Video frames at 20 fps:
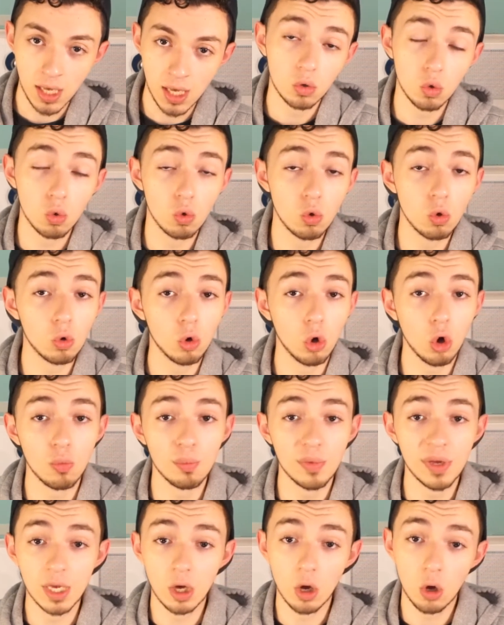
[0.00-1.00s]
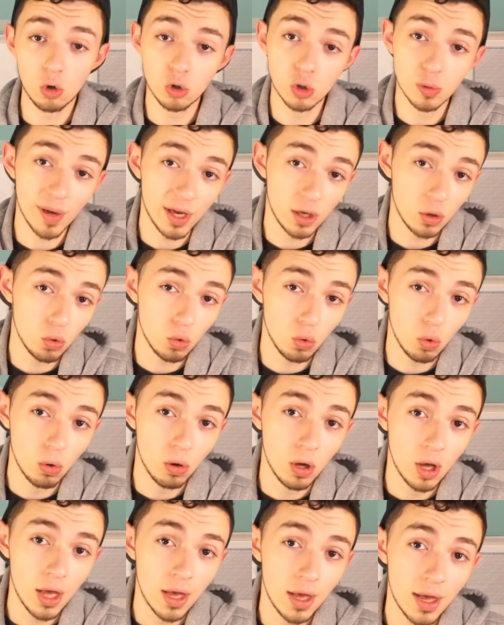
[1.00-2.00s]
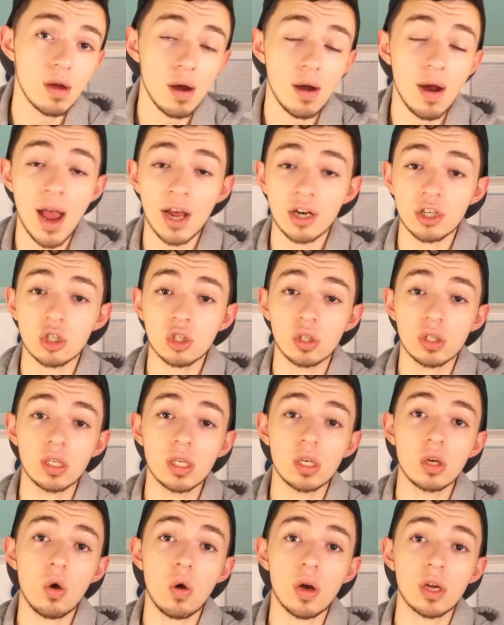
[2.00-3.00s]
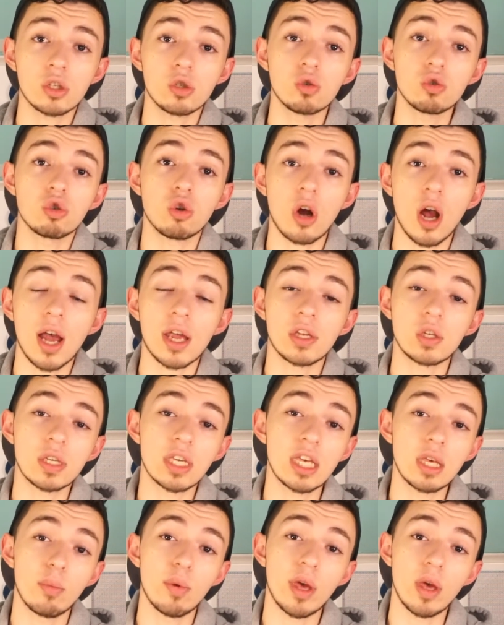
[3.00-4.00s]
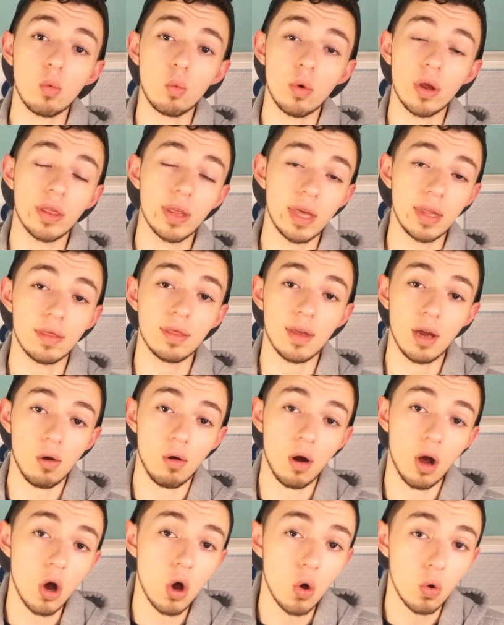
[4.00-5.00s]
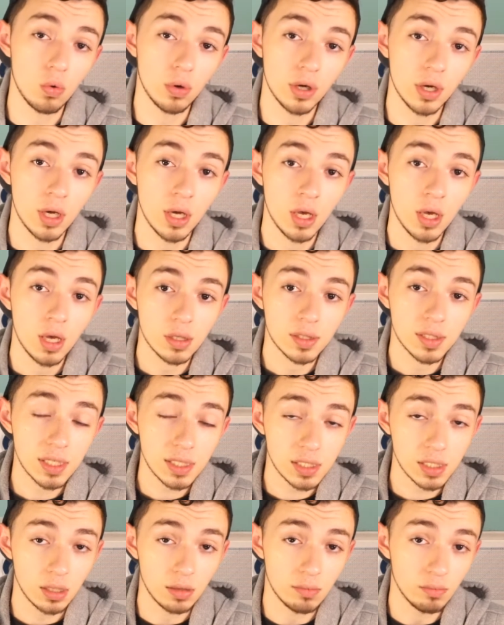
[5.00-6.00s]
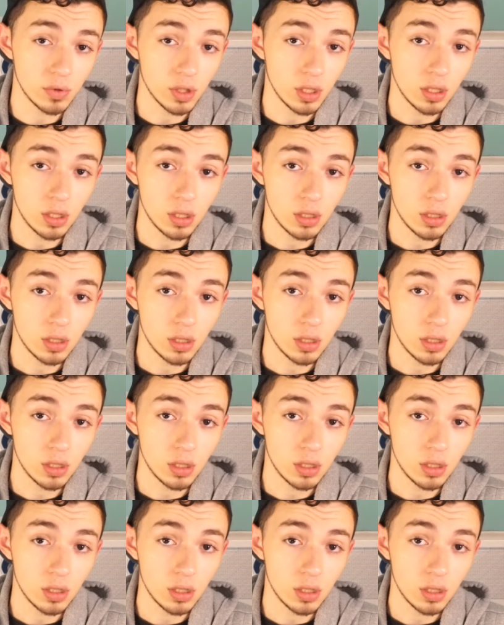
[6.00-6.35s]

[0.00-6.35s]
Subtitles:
Google Chrome being owned by Google, they're actually going to try to keep it within their own system.